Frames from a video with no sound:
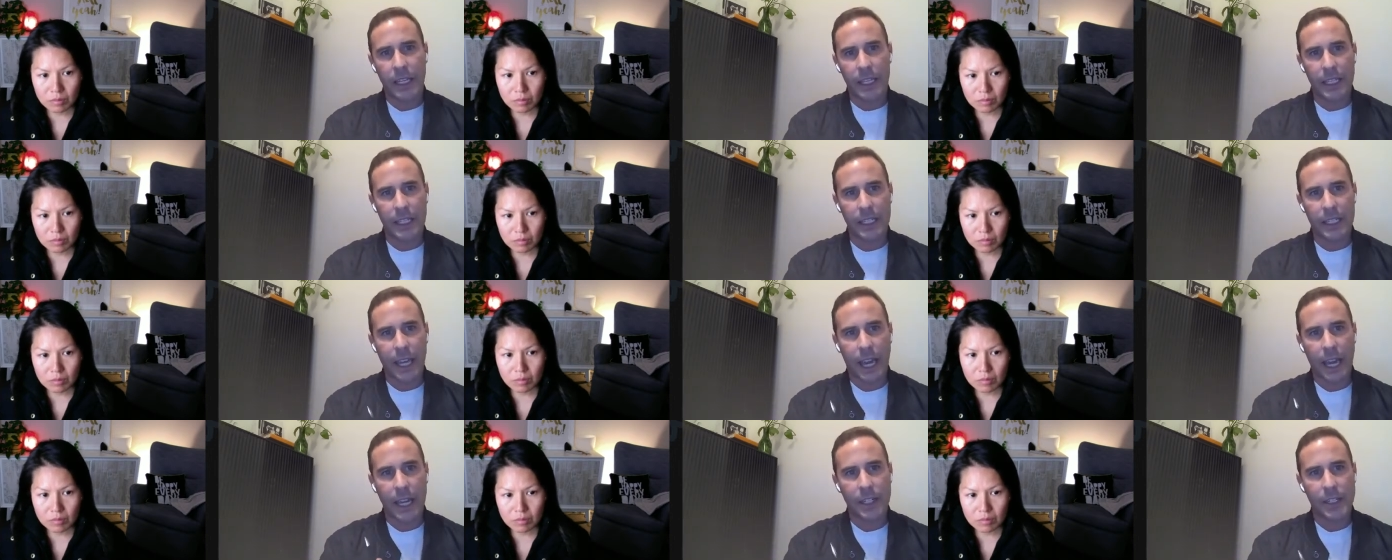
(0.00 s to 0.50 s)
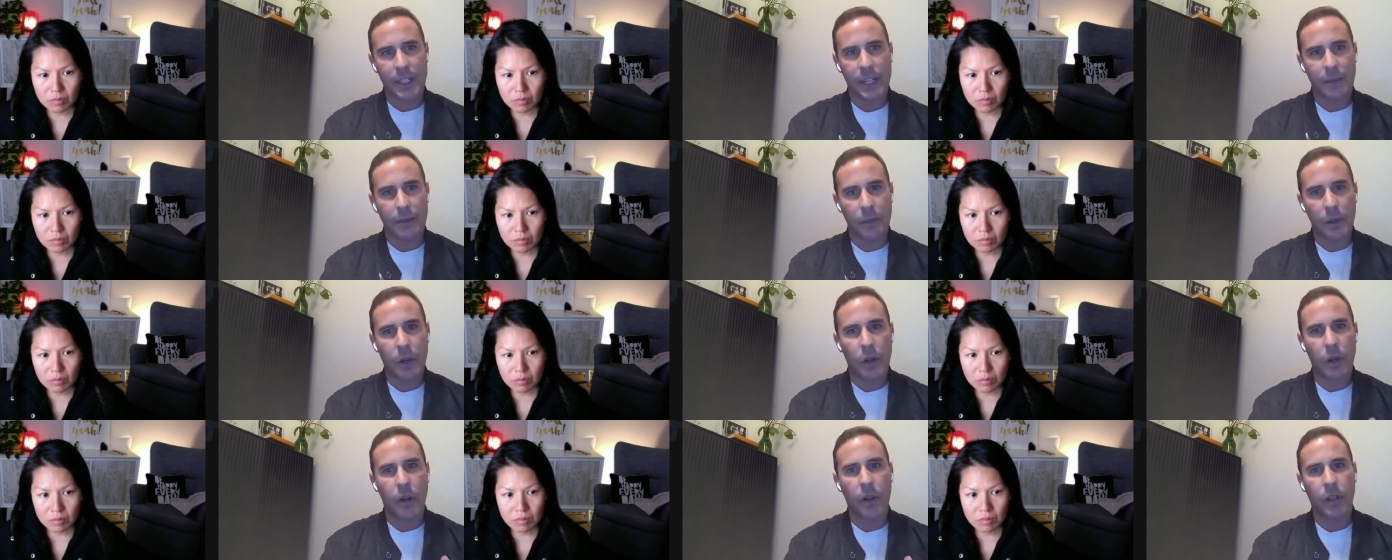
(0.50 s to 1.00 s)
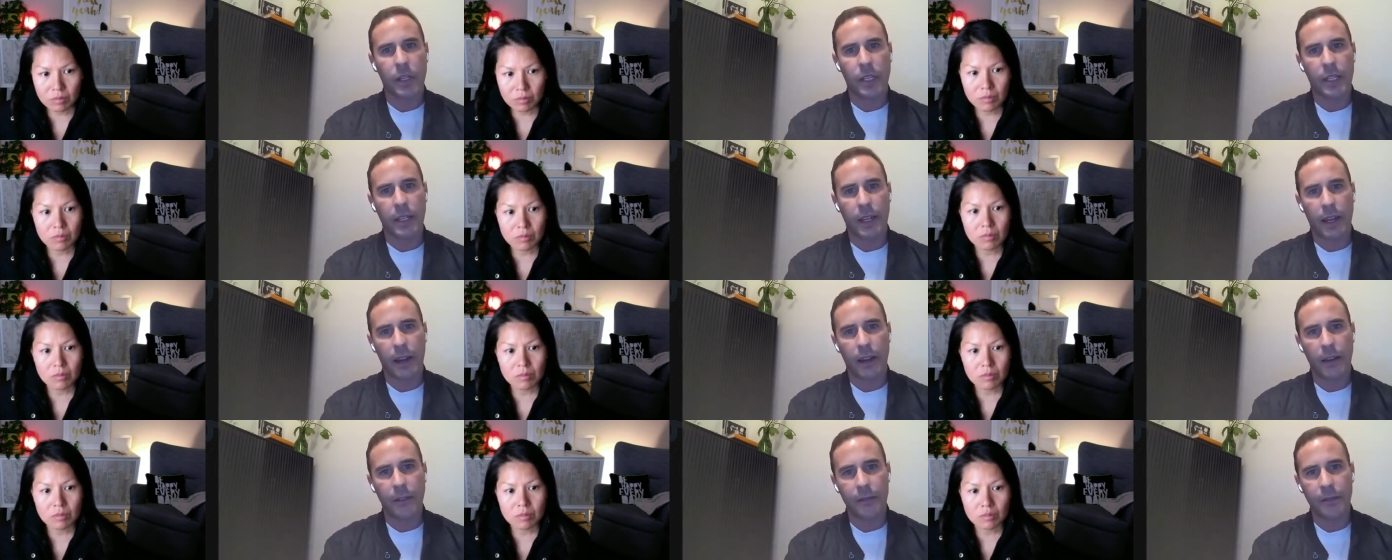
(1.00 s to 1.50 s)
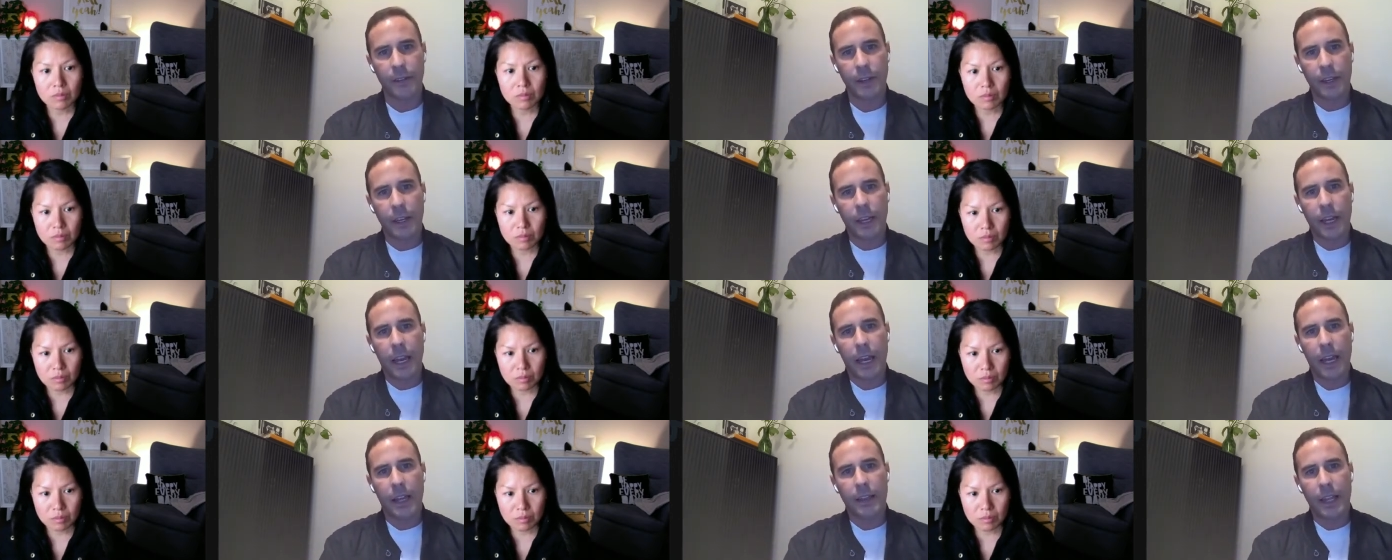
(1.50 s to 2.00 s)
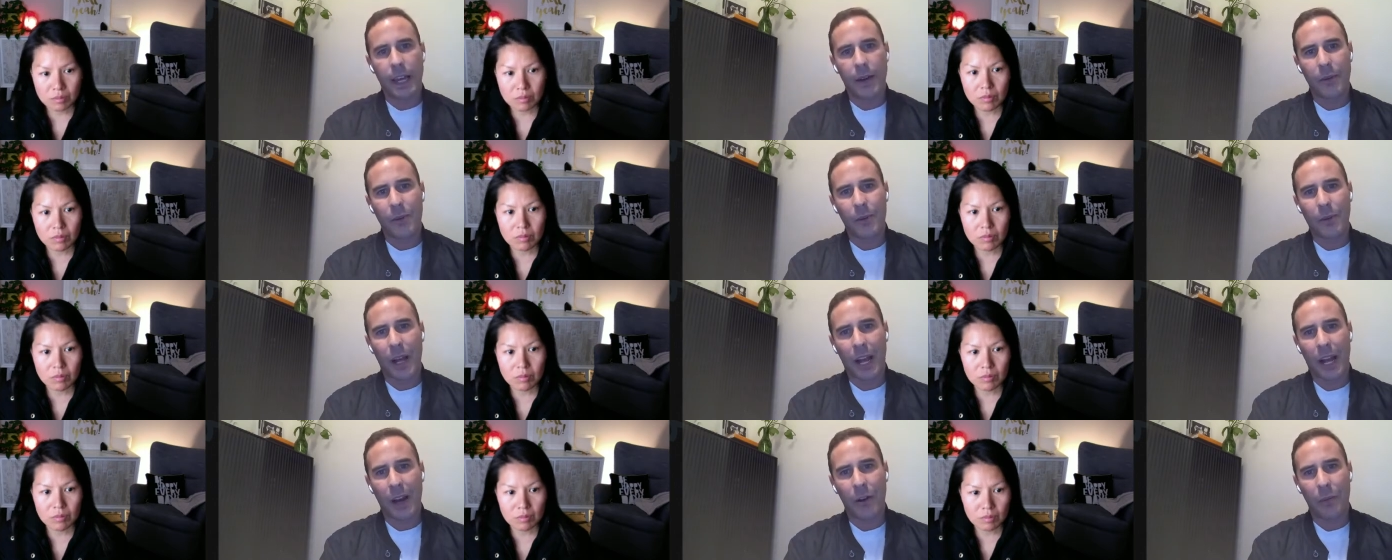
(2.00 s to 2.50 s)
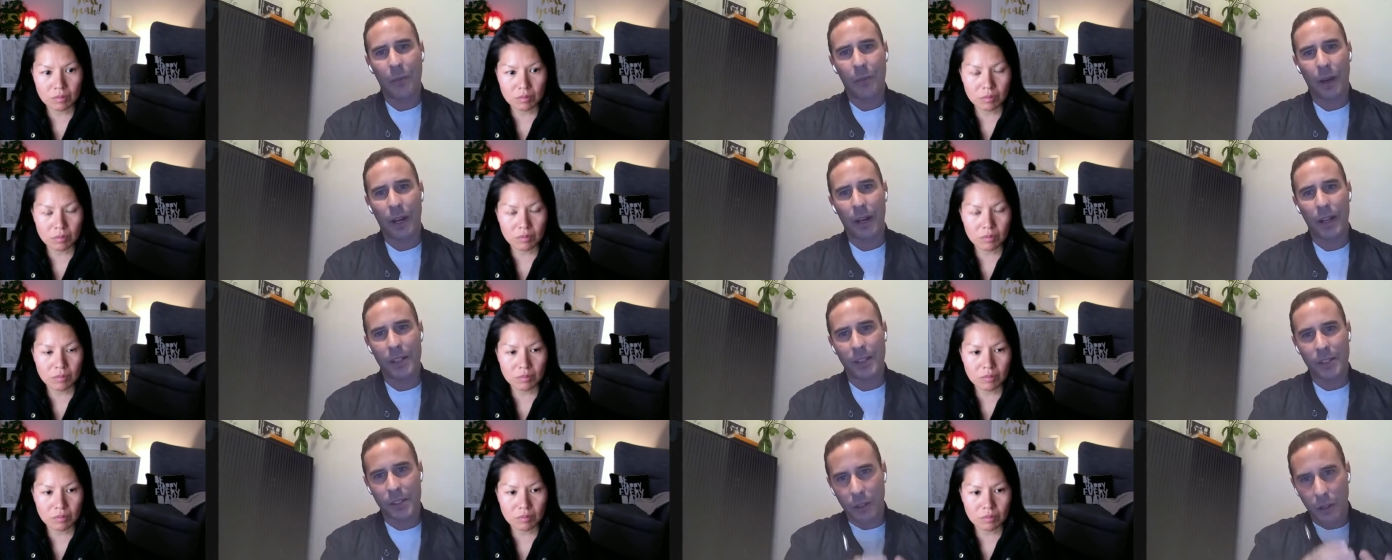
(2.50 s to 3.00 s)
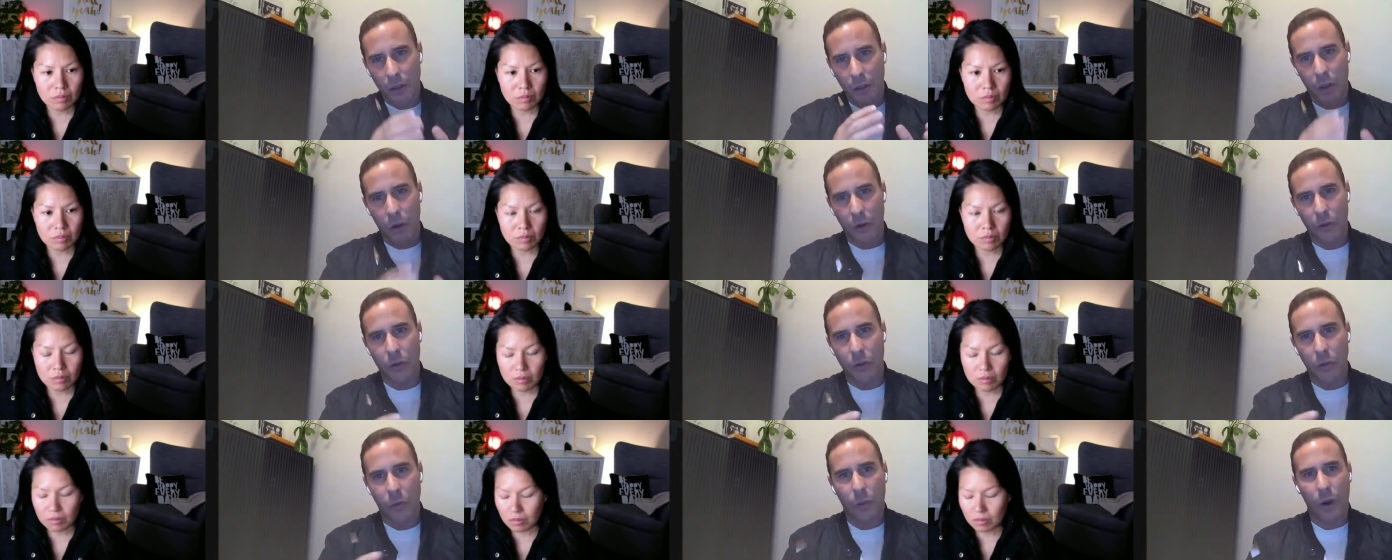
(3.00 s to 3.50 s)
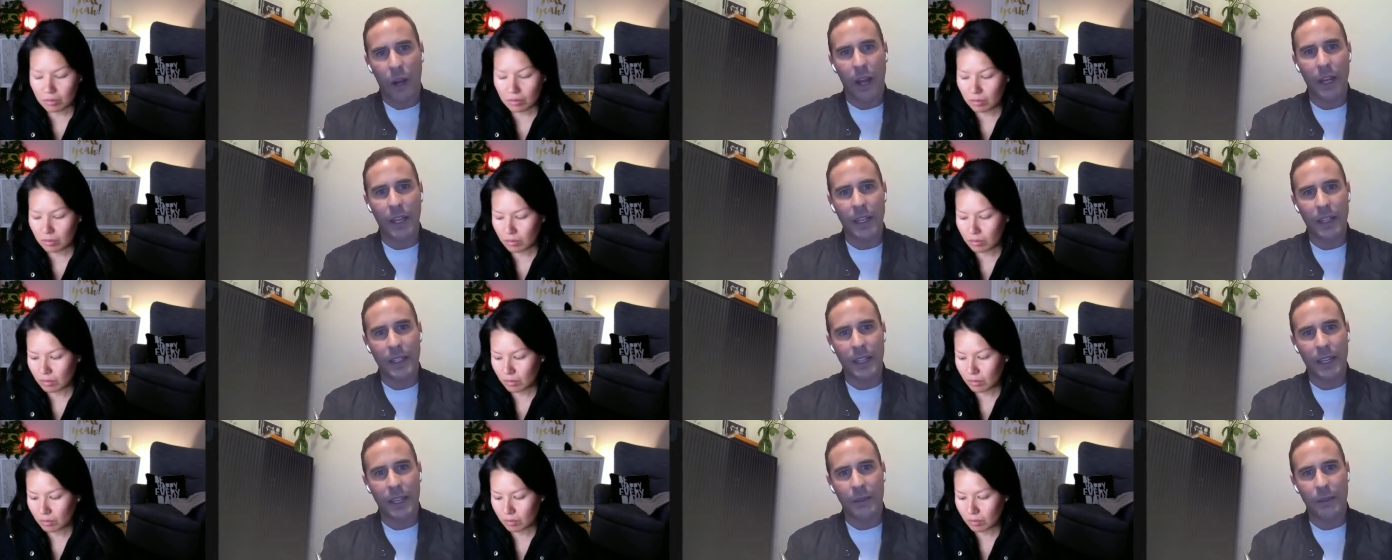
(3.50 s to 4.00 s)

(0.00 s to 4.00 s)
Speaker 1: engage them early enough, and that will help us along the way.